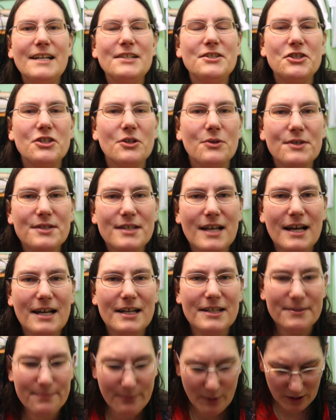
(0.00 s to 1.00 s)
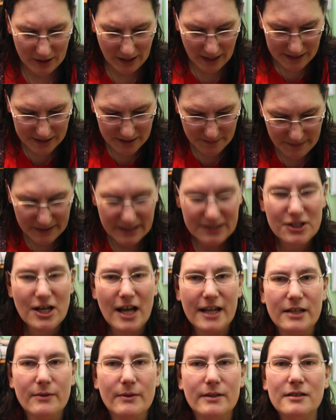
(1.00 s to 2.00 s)
shows that it's more likely to be
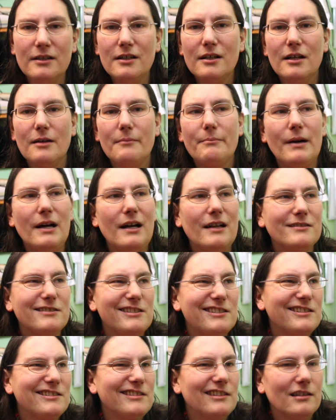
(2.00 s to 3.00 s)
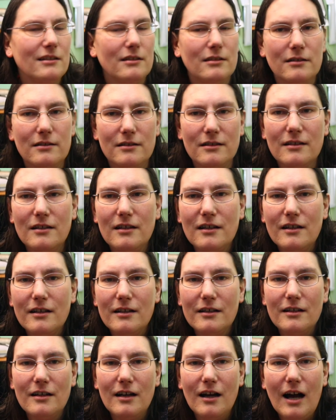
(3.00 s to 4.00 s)
genuine, but
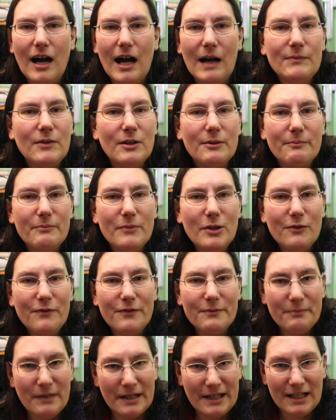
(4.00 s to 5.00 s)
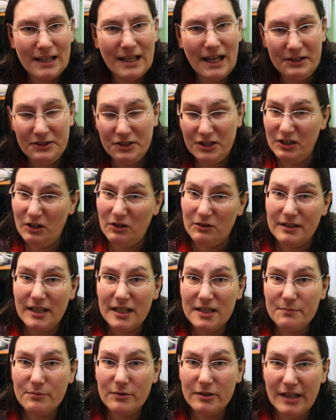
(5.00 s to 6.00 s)
I'm not moving my collection on,
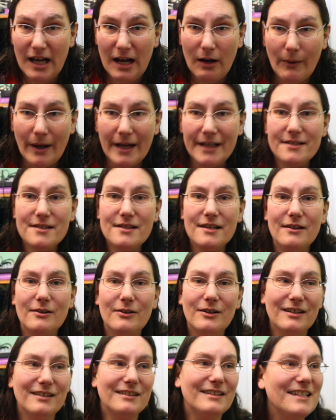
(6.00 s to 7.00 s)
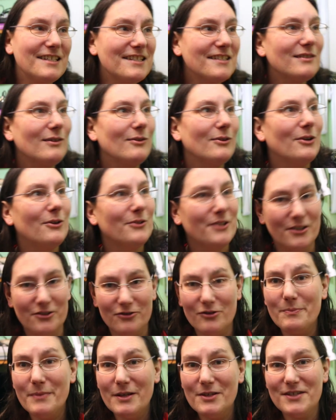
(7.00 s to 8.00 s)
let's put it that way. So this is all going
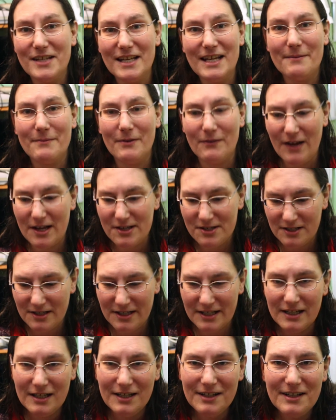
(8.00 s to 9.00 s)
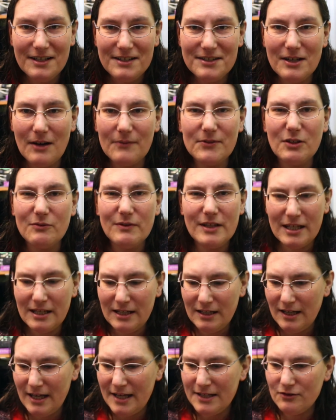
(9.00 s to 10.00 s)
into a museum eventually, so I'm not
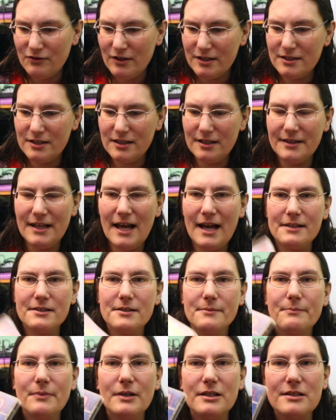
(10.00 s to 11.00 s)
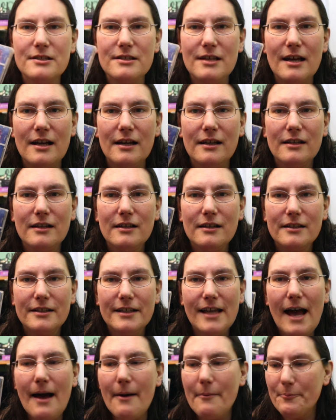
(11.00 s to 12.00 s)
really interested in that. But
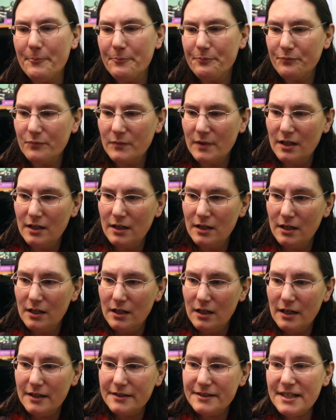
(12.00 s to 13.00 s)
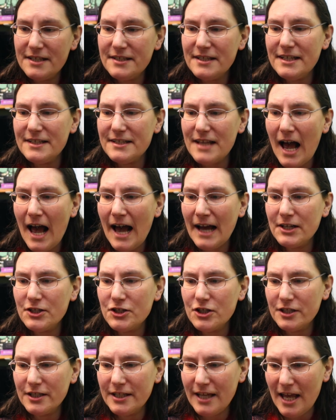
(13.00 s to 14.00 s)
yeah, Disney's
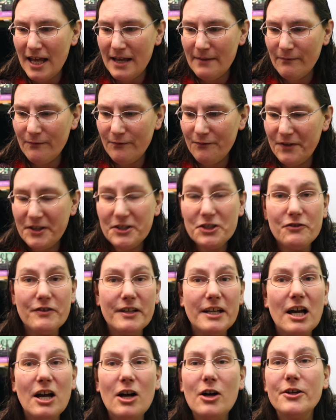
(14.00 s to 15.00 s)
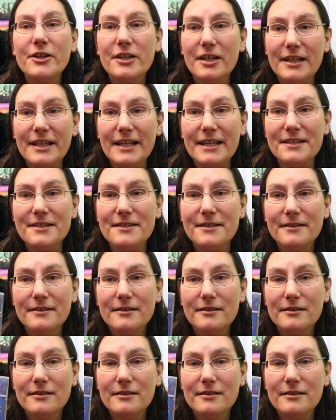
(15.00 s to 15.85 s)
action game featuring Hercules.